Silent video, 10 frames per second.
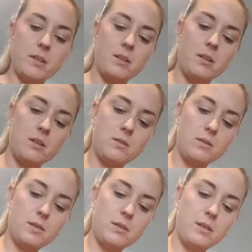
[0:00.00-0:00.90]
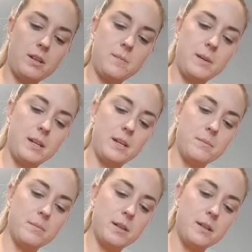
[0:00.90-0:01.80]
You can also add
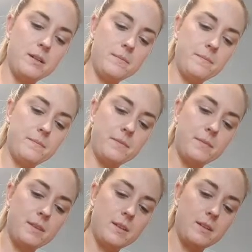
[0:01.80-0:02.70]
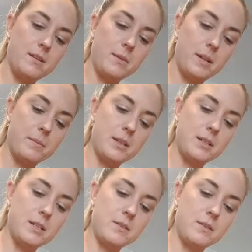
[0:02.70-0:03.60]
peanut butter. I know peanut butter
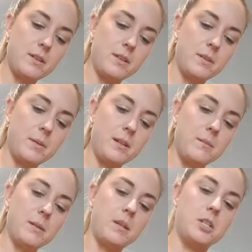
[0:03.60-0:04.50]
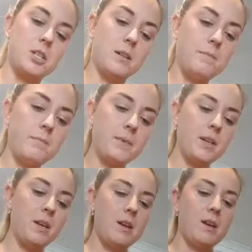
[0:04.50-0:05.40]
tastes really good, like peanut butter chicken.
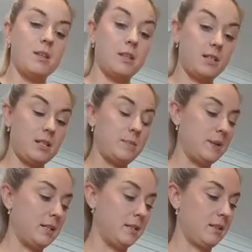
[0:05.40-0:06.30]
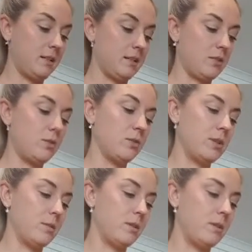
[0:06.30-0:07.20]
This is basically the sauce
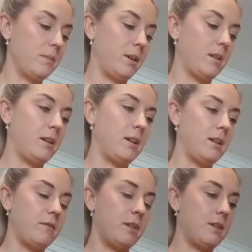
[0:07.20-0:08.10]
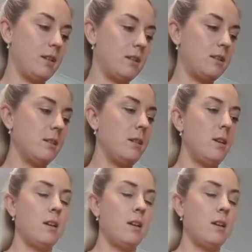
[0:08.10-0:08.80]
that we're going to marinate everything in.